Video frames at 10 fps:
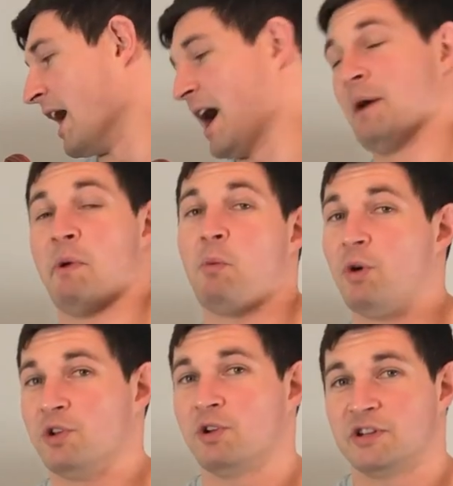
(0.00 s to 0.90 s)
um, and
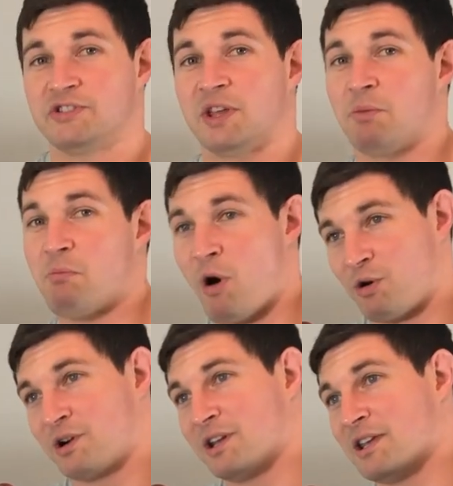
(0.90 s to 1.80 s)
what you guys think
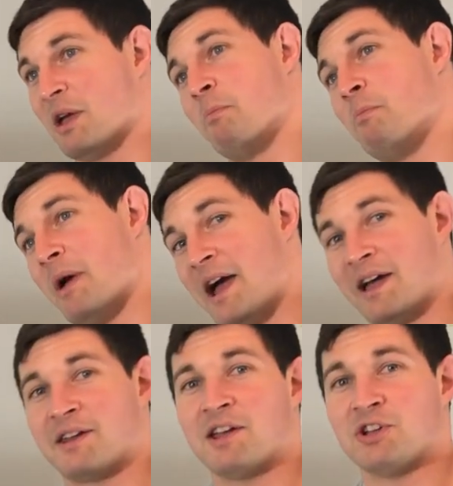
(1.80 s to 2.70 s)
morally
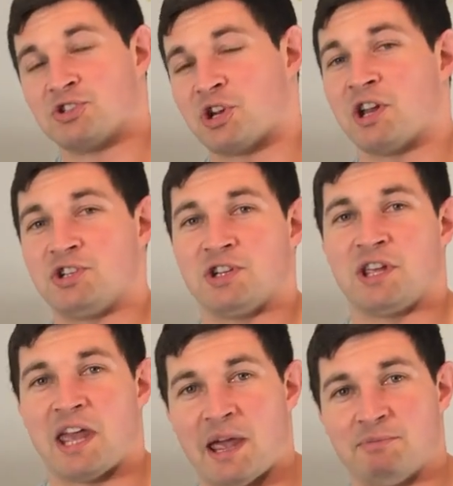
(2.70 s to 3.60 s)
about
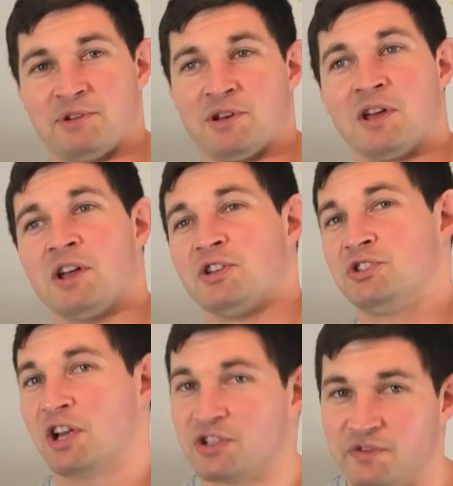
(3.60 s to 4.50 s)
changing captain
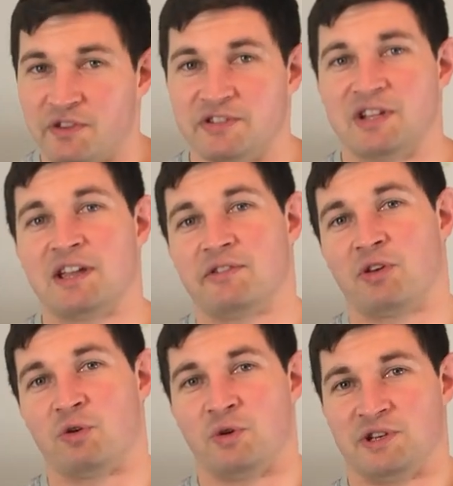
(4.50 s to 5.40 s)
just for the sake
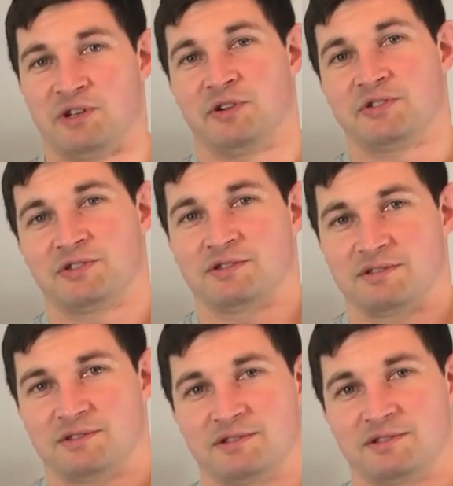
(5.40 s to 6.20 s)
of the coin toss.